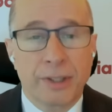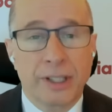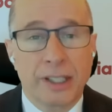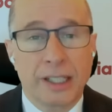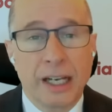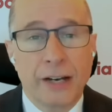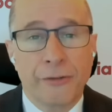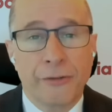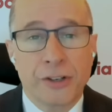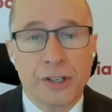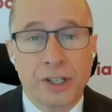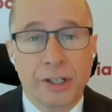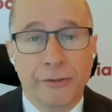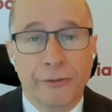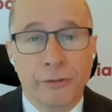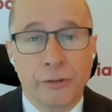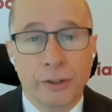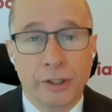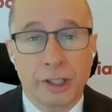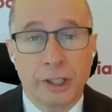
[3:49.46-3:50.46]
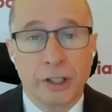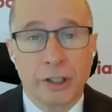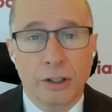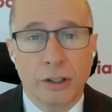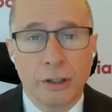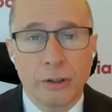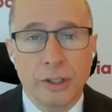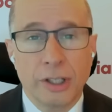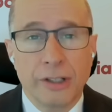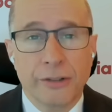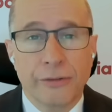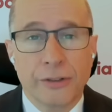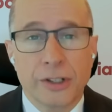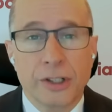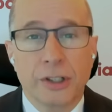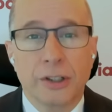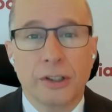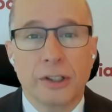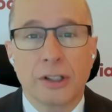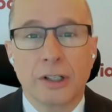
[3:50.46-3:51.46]
keep the deficit for the concluding
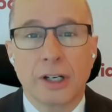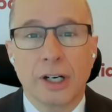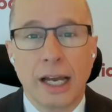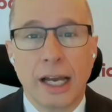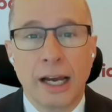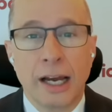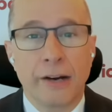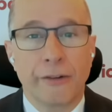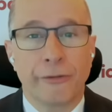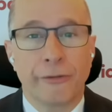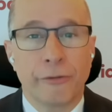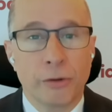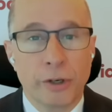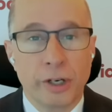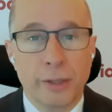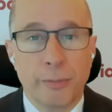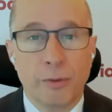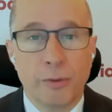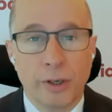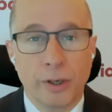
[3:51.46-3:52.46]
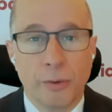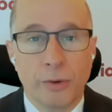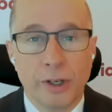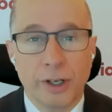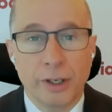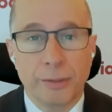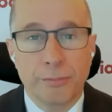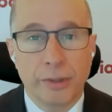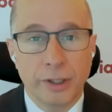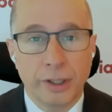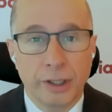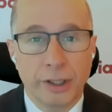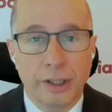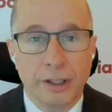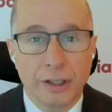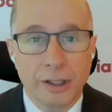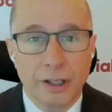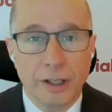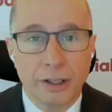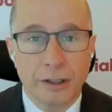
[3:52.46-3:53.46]
fiscal year at $40.1
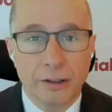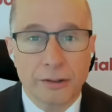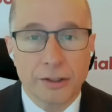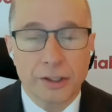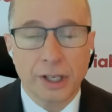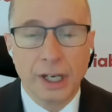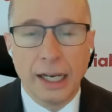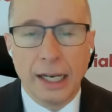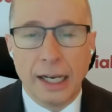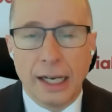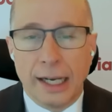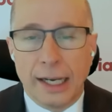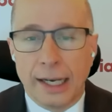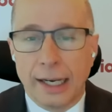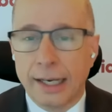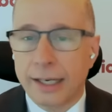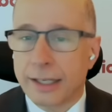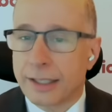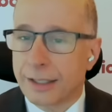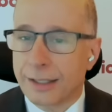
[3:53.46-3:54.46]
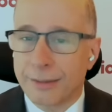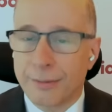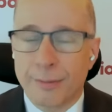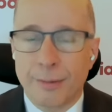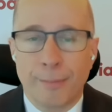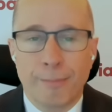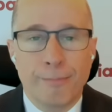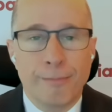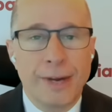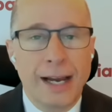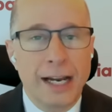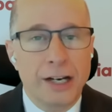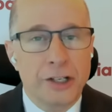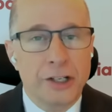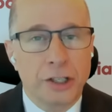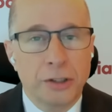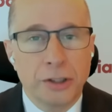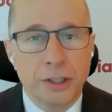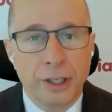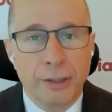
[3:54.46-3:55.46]
billion. It's a
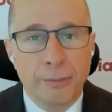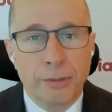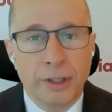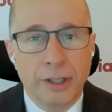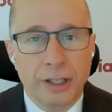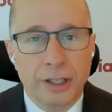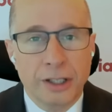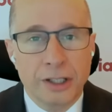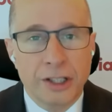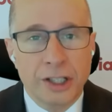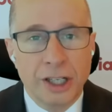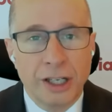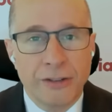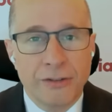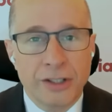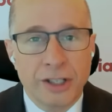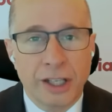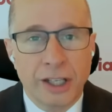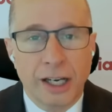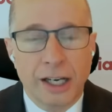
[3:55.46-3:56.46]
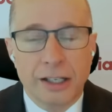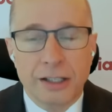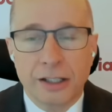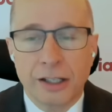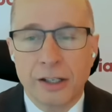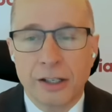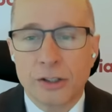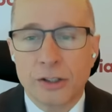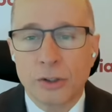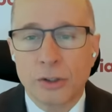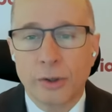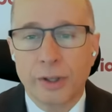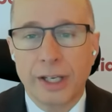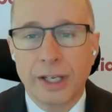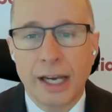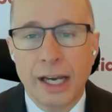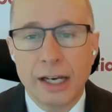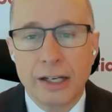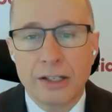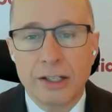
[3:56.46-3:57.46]
magical number that achieves that. And so
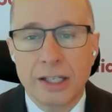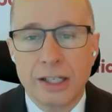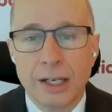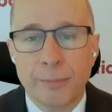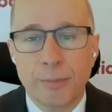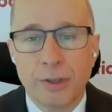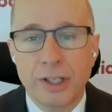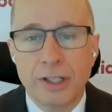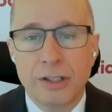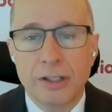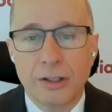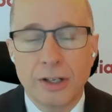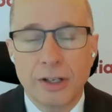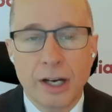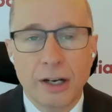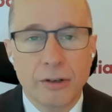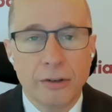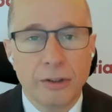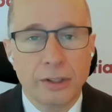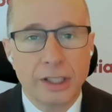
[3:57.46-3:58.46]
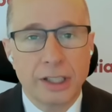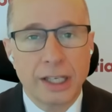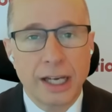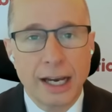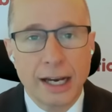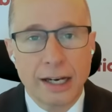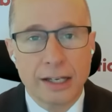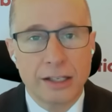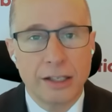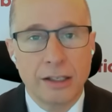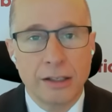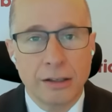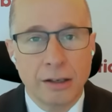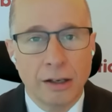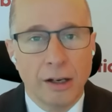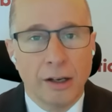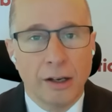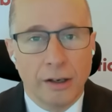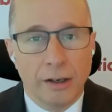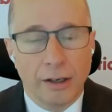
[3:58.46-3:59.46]
they had to dip into not only taxing
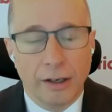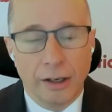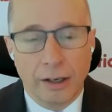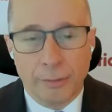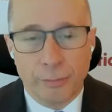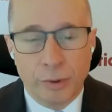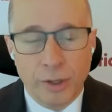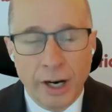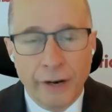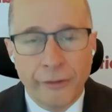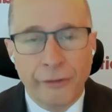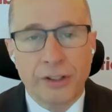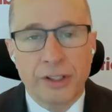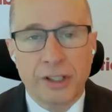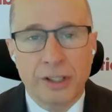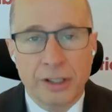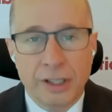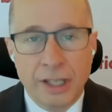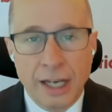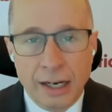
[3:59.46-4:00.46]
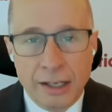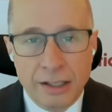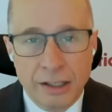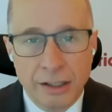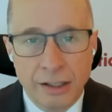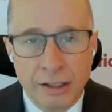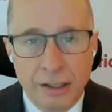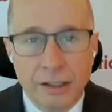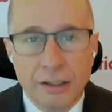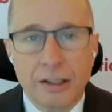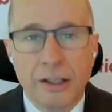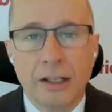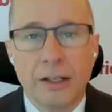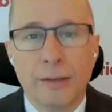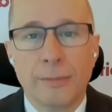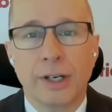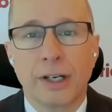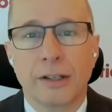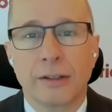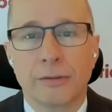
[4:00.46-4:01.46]
profits and taxing
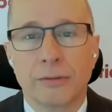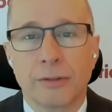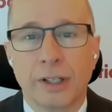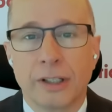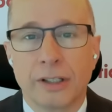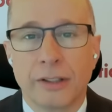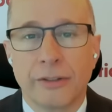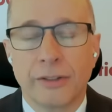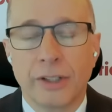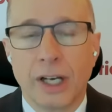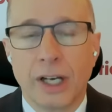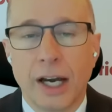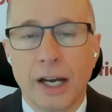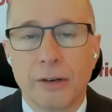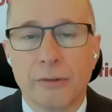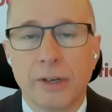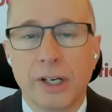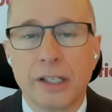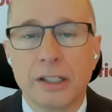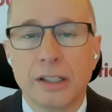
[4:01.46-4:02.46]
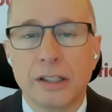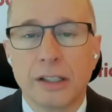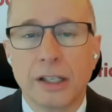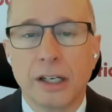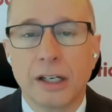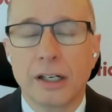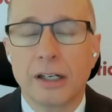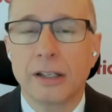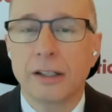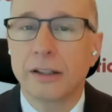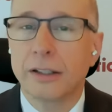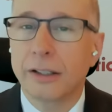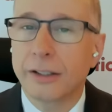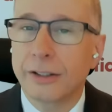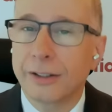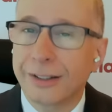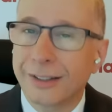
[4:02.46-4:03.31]
income at a relatively high rate in Canada,